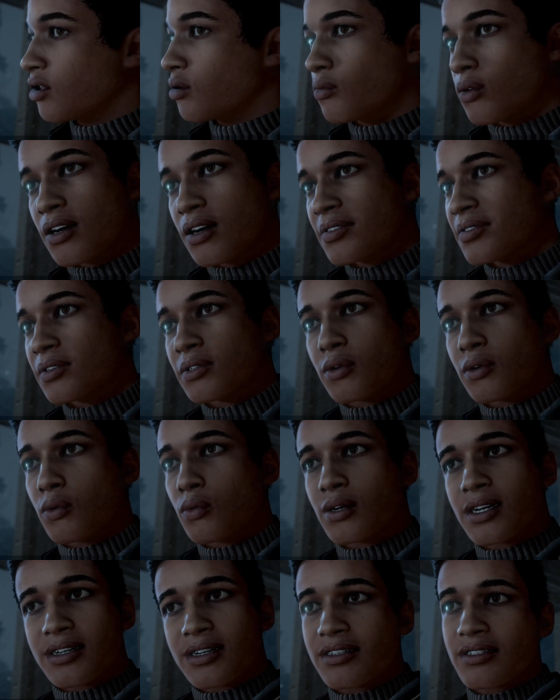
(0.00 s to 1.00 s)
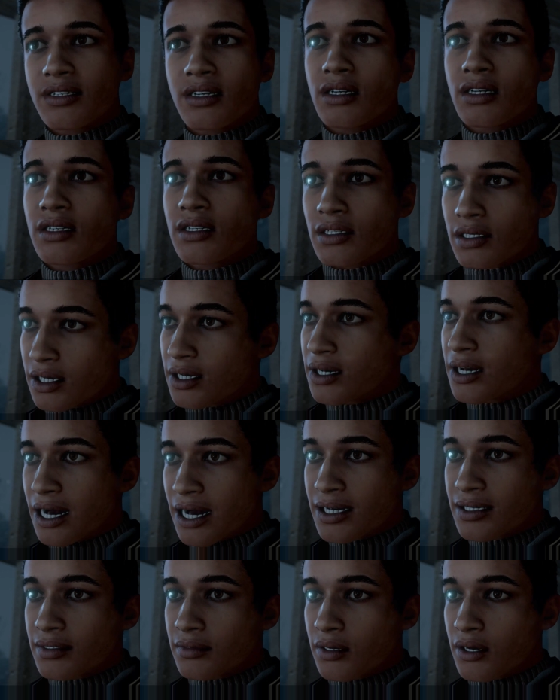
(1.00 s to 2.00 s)
Otherwise, this whole weekend's going to suck
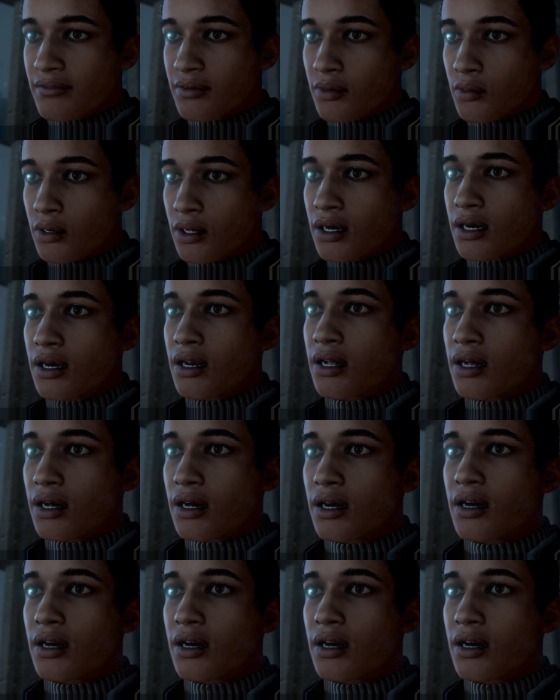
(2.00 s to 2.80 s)
ass for everyone.